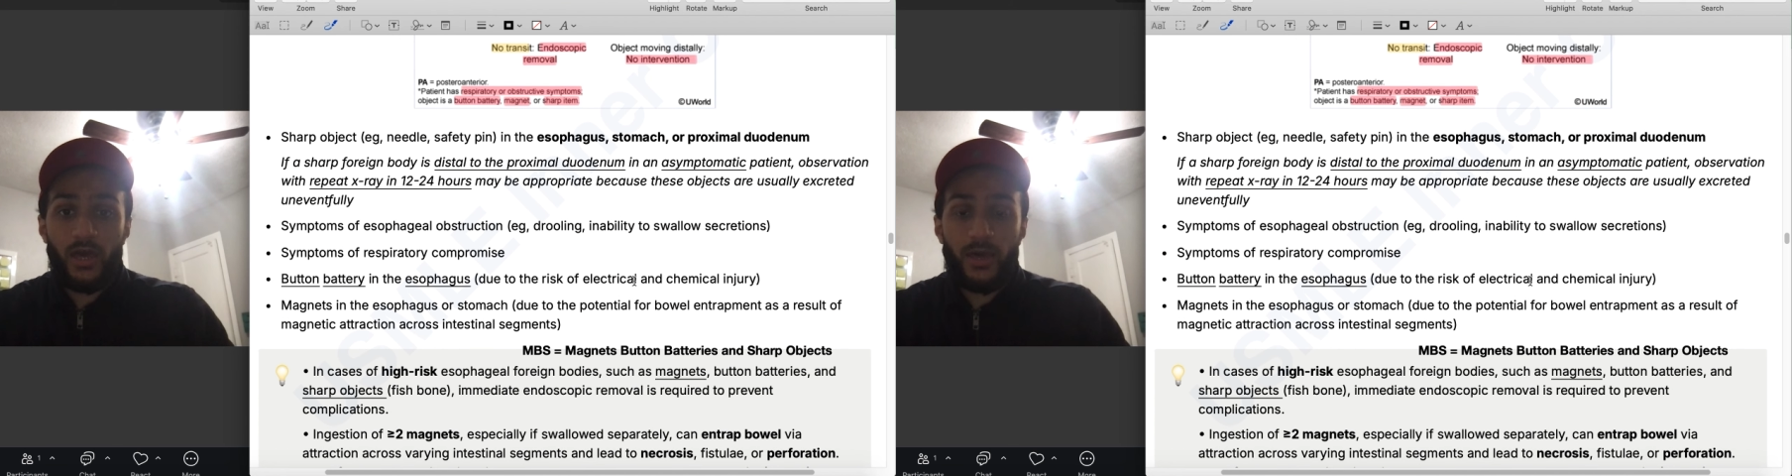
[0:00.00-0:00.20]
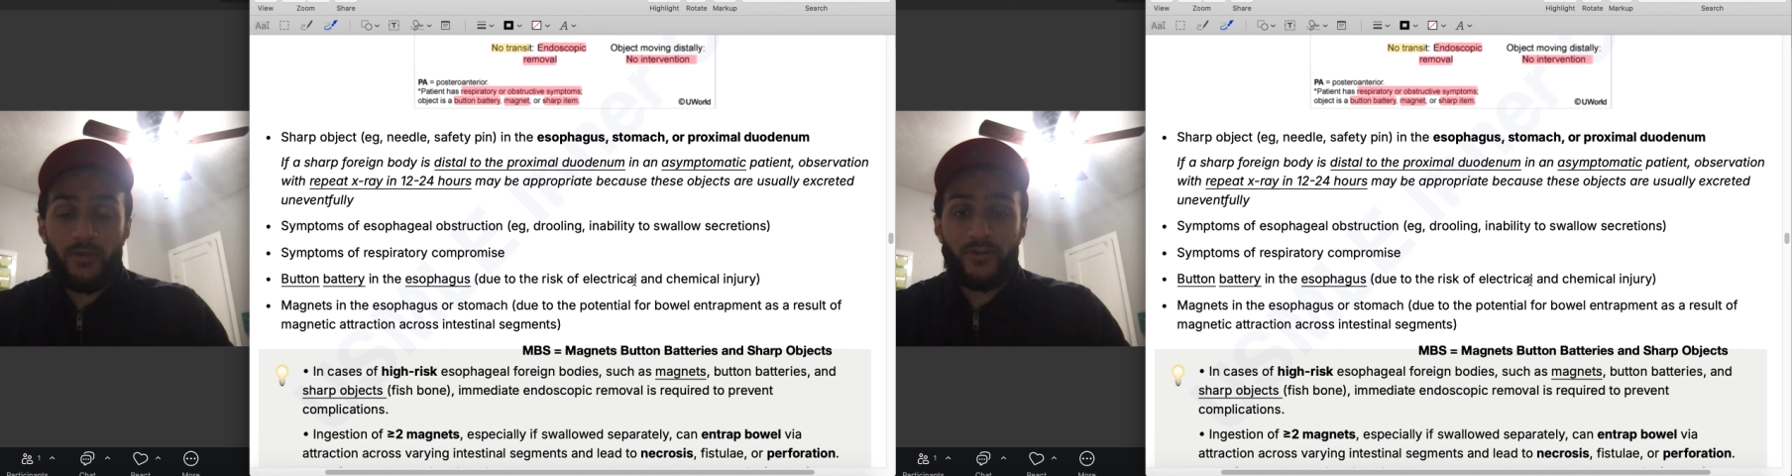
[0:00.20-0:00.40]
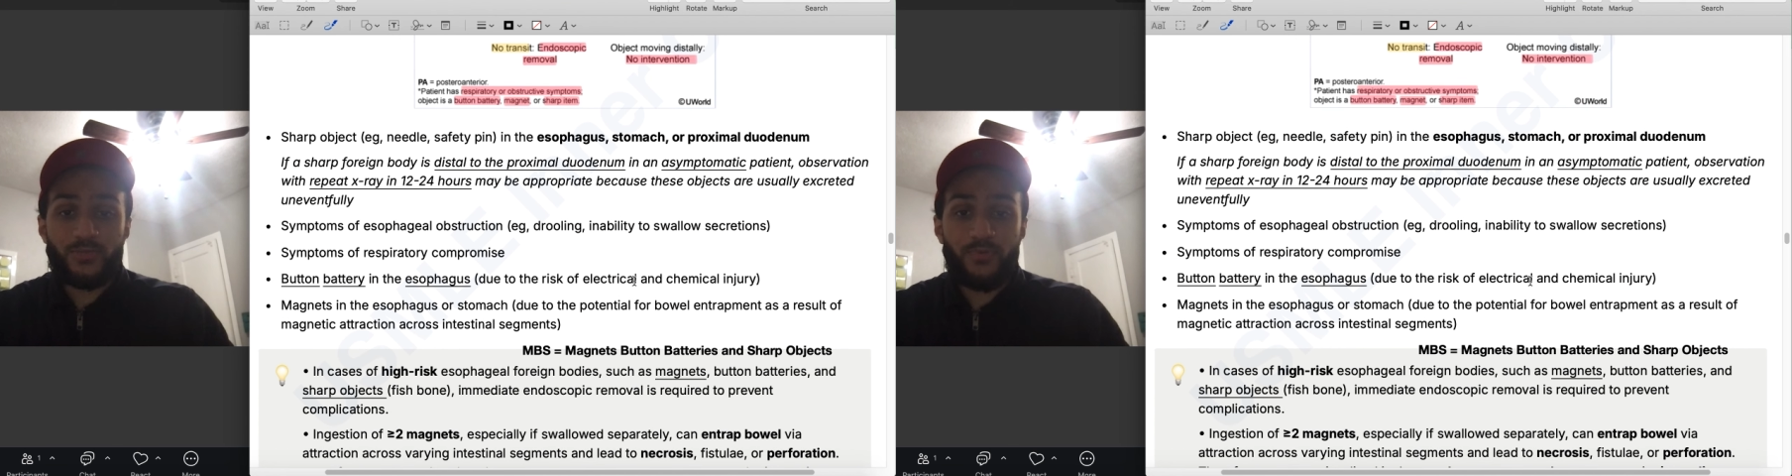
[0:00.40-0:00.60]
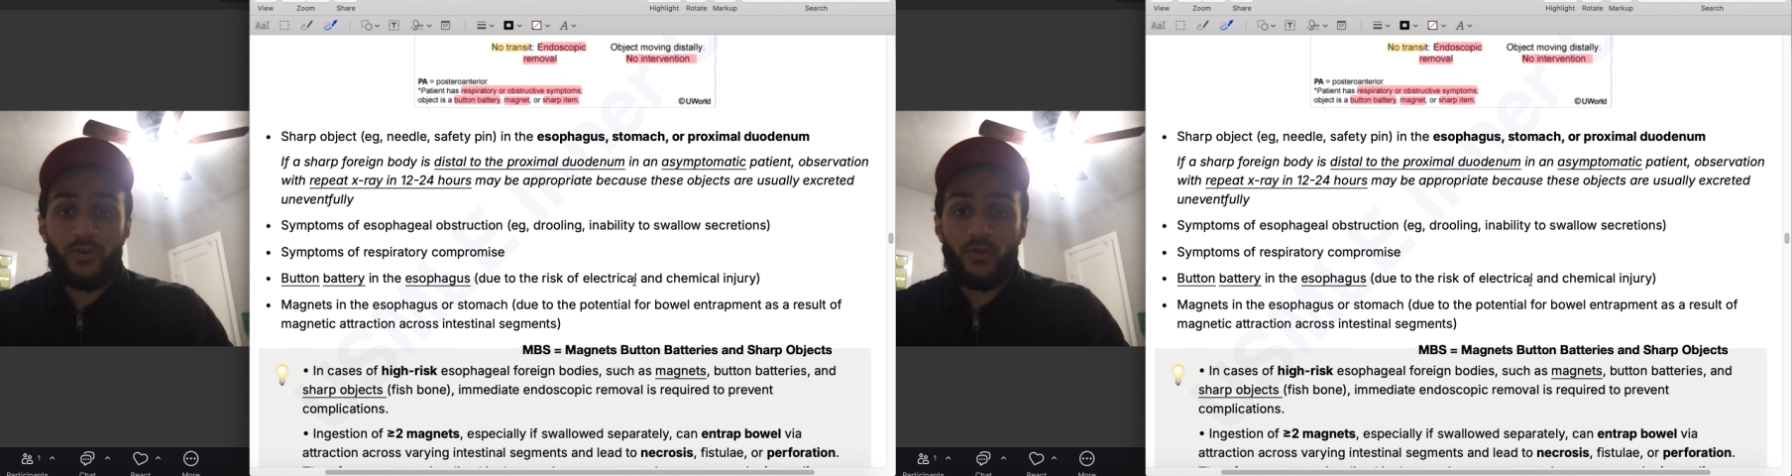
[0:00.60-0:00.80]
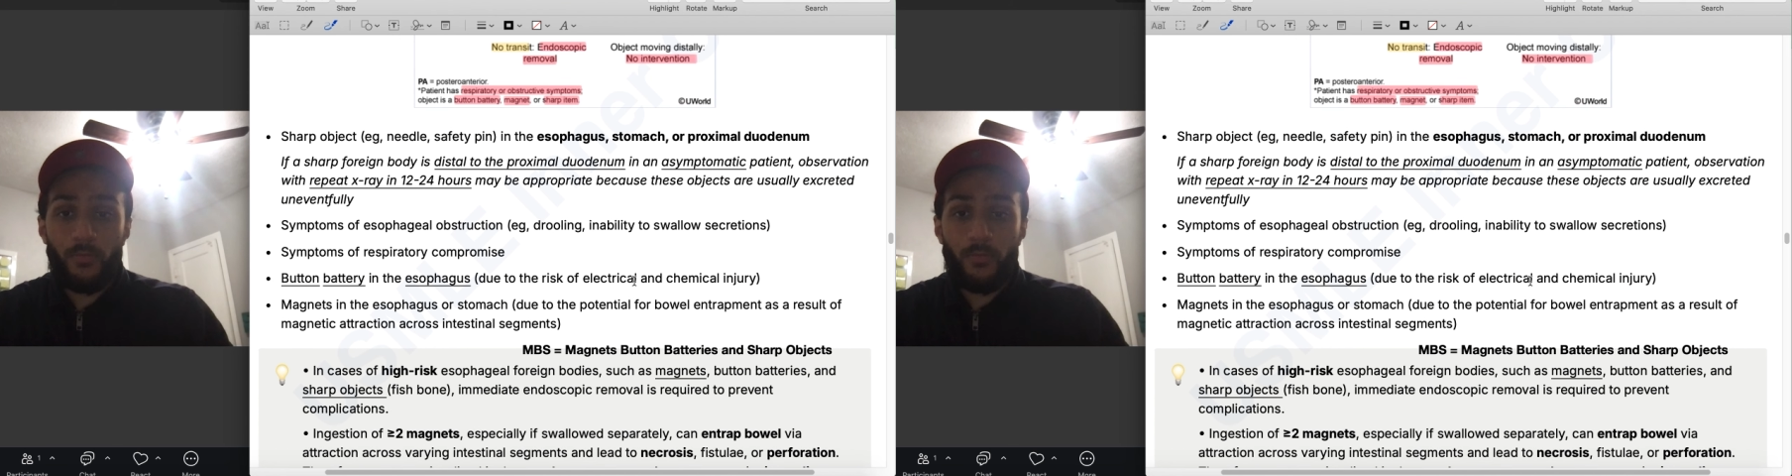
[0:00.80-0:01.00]
respiratory
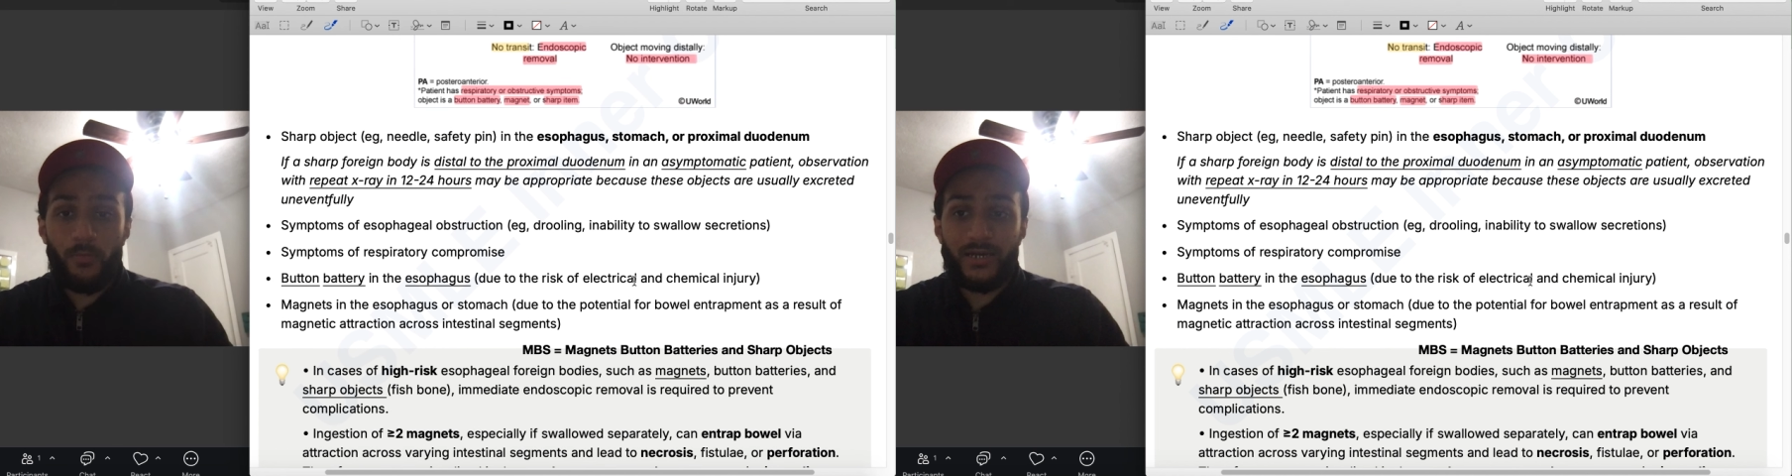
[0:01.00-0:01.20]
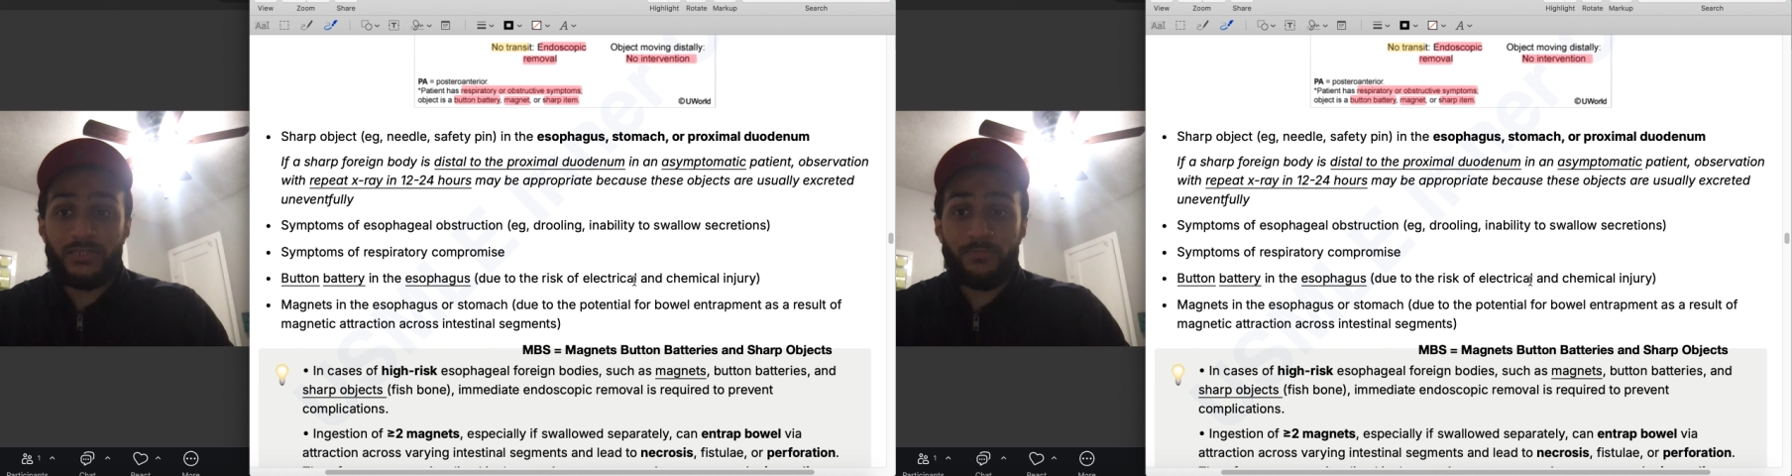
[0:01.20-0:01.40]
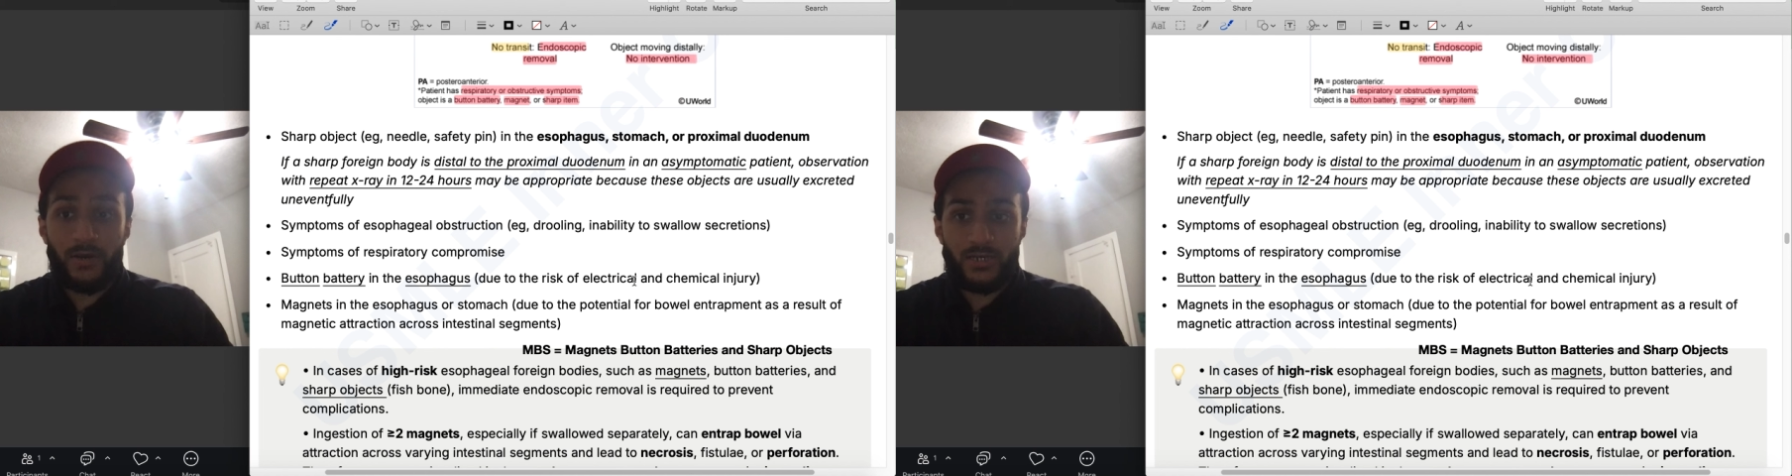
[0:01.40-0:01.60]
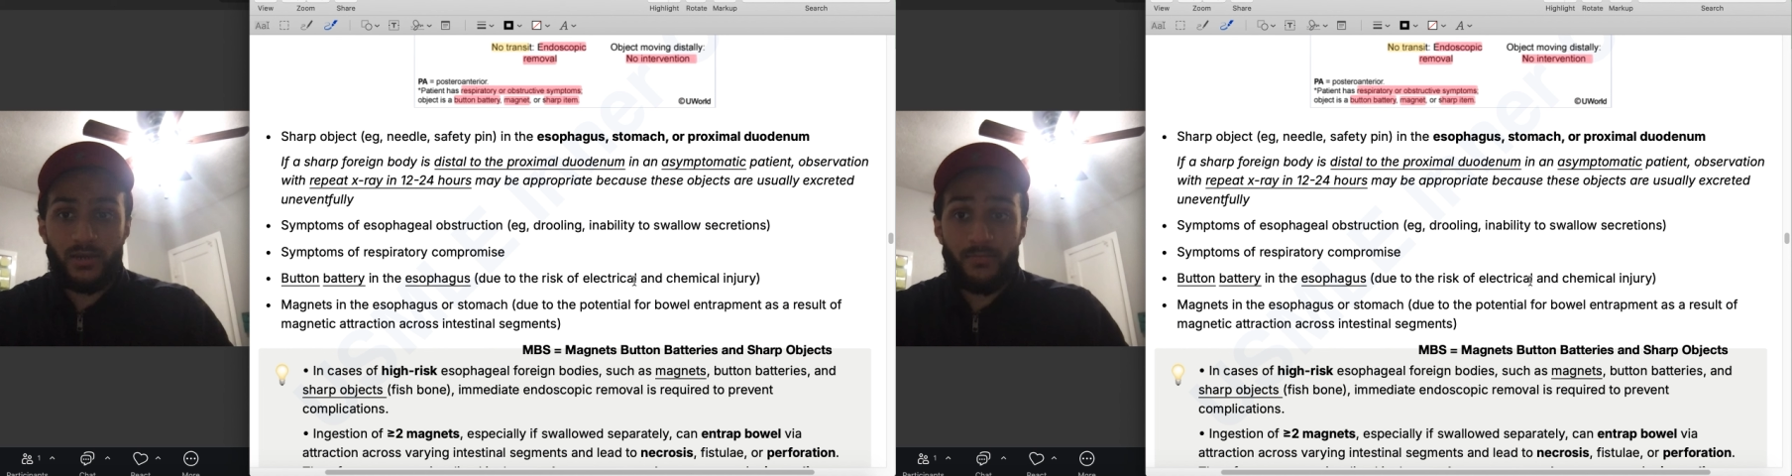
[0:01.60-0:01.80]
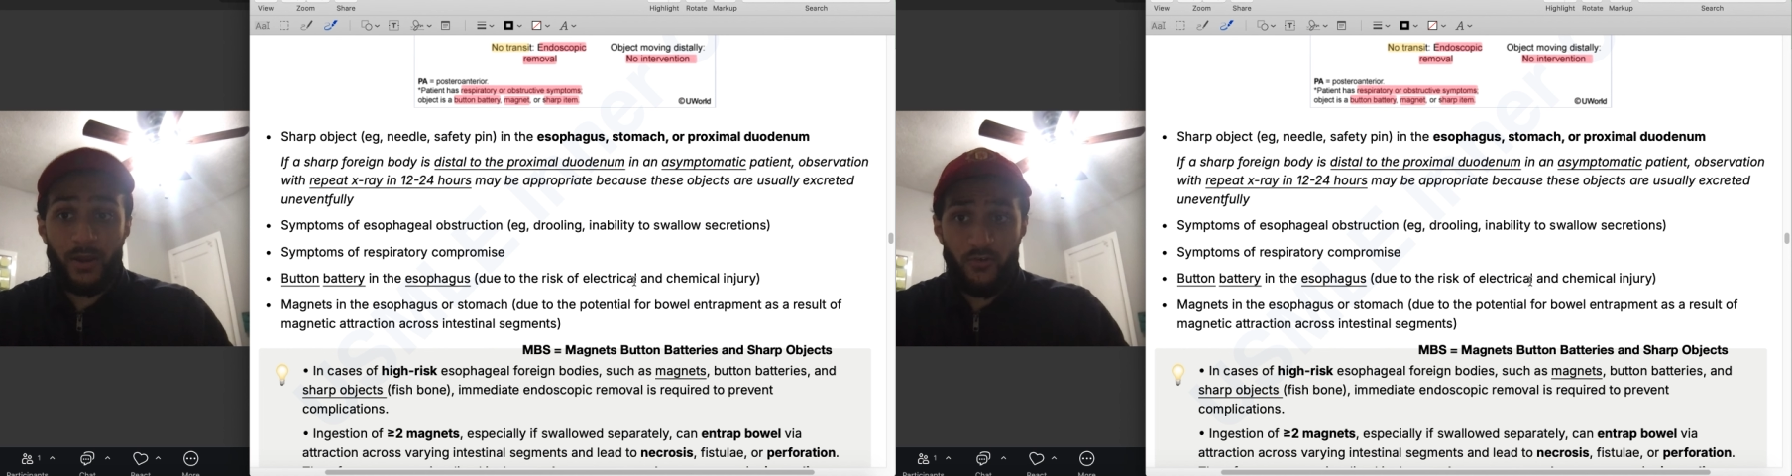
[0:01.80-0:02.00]
compromise is
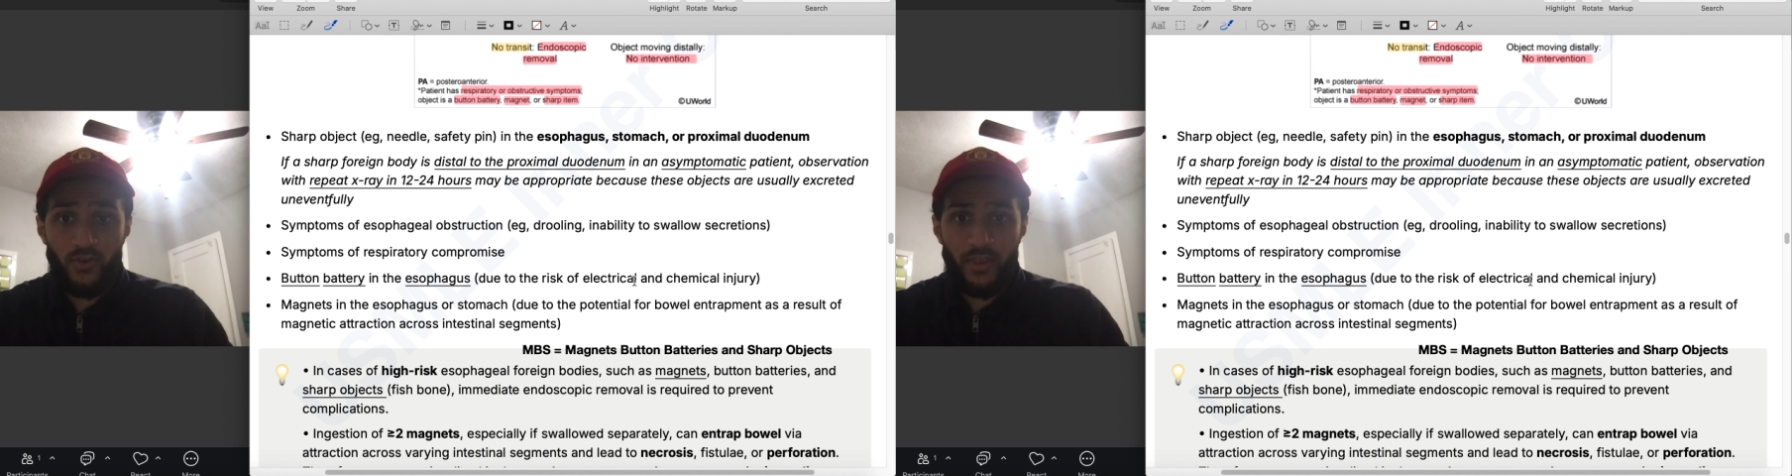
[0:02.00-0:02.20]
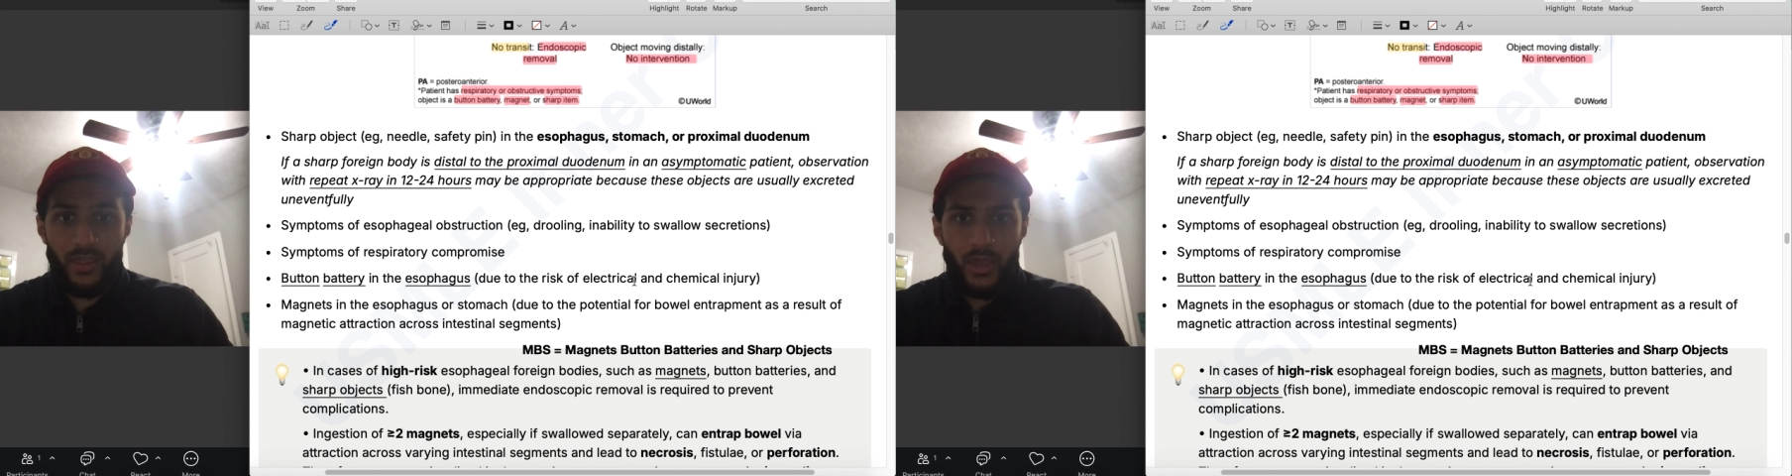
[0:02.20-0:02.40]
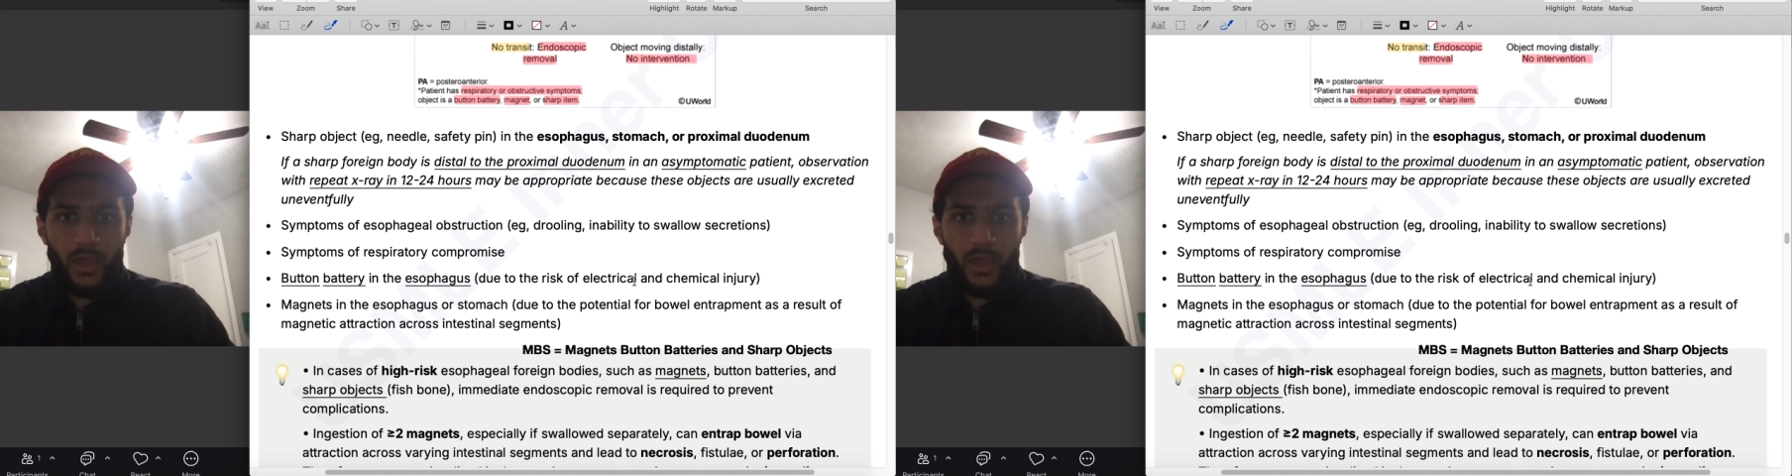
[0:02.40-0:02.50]
button, battery